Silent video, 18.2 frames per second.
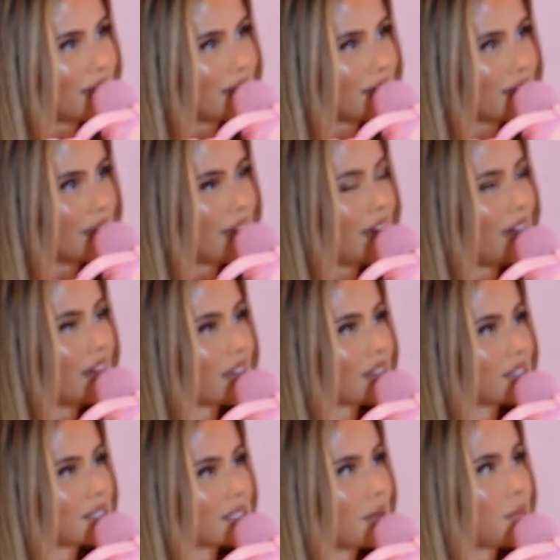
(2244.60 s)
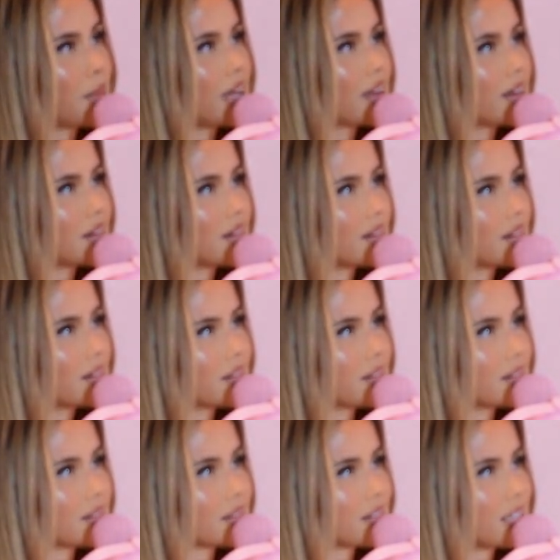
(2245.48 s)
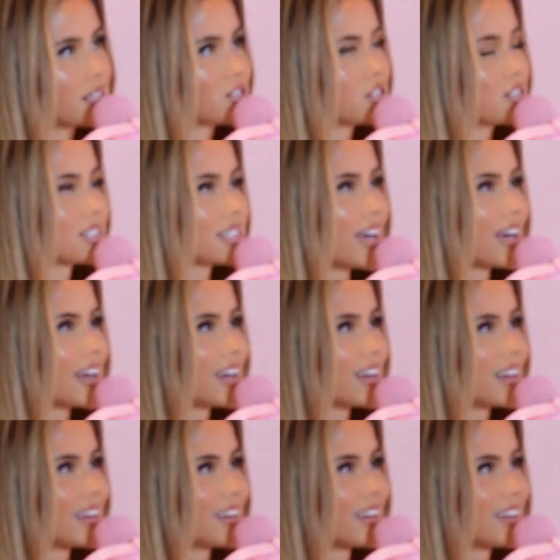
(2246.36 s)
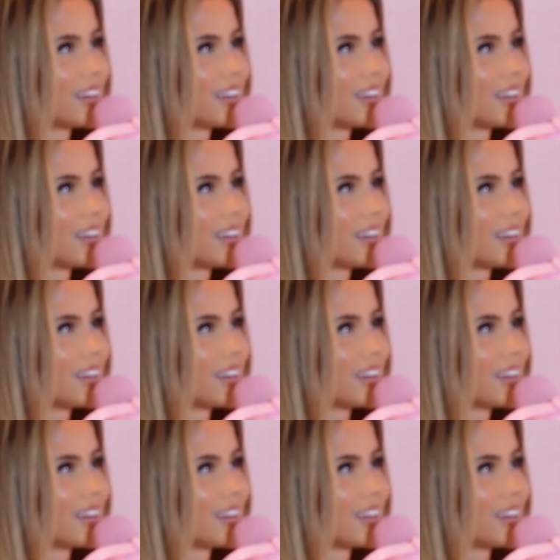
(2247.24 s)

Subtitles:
Yeah, because I mean, let's just say